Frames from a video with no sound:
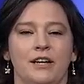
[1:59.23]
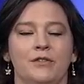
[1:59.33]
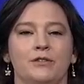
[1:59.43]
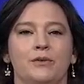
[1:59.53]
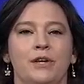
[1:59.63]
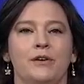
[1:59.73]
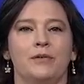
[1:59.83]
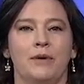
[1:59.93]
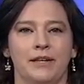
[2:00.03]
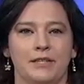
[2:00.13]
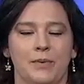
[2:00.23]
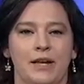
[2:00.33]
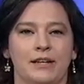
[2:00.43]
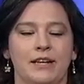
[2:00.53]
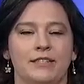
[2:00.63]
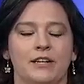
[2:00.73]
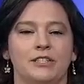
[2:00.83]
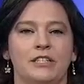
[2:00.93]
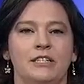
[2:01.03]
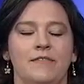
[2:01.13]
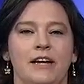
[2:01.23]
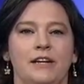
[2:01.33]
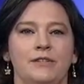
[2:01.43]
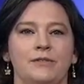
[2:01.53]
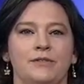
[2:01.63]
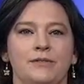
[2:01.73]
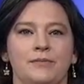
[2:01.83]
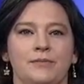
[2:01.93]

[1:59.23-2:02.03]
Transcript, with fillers: In the studio, Molly Swain, KCRG TV9 News.